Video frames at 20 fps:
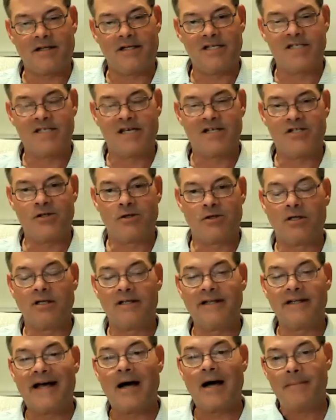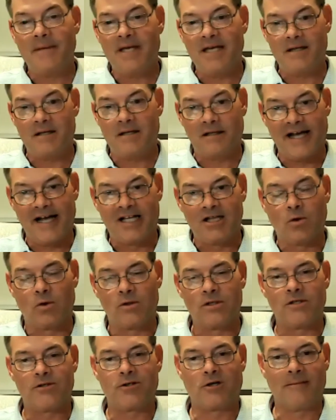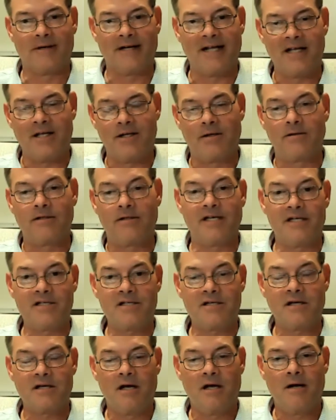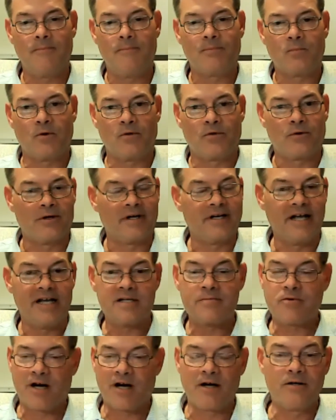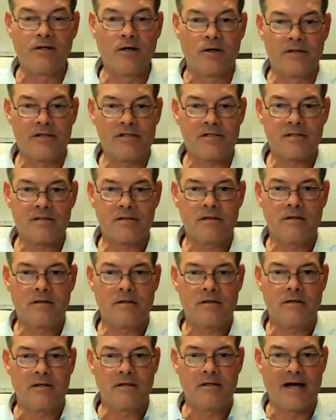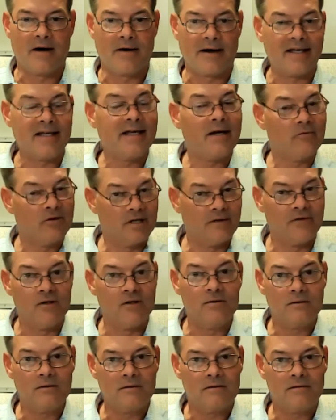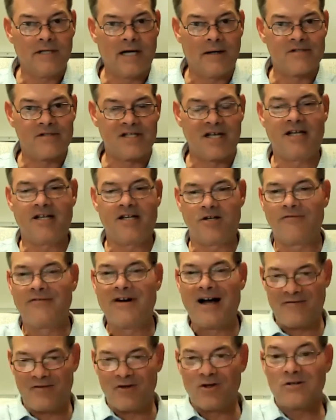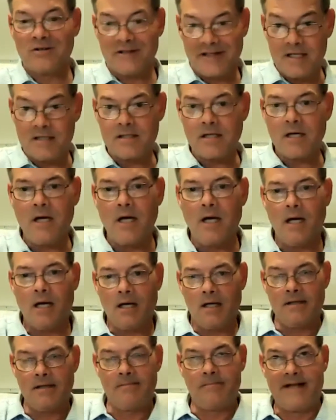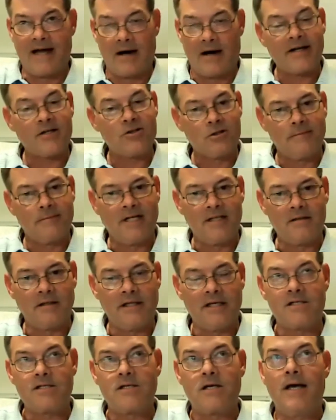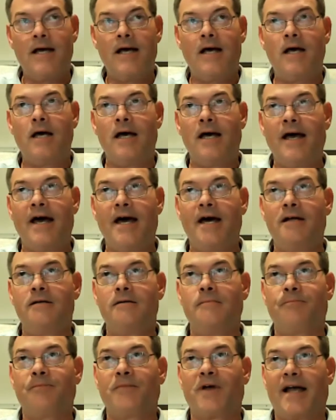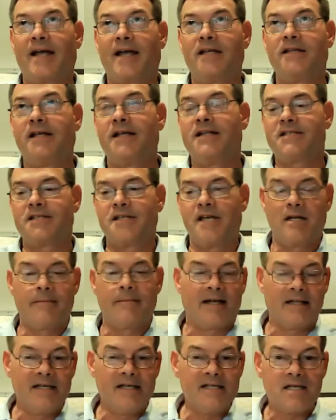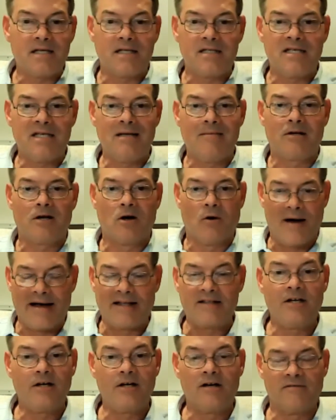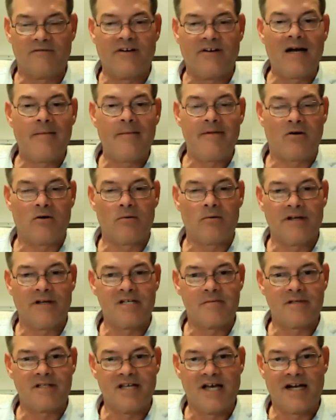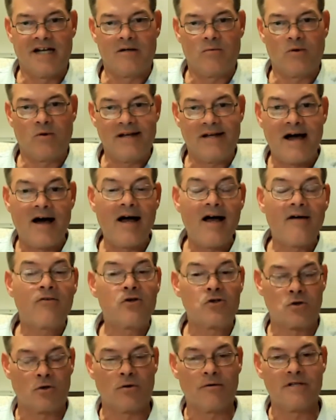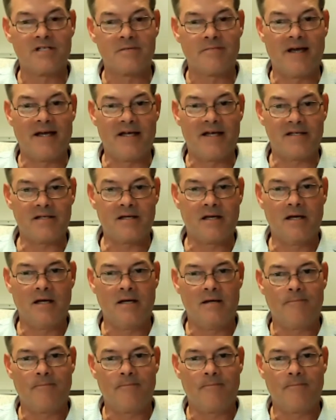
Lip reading: says you'll allow me, the landlord, to terminate your lease with 30 days prior notice. Now I can get rid of you, notwithstanding your 5-year lease. Now I can terminate the lease. And I can then say to my leasing team, go out there and find me a replacement tenant. We now have control of the space. Yeah.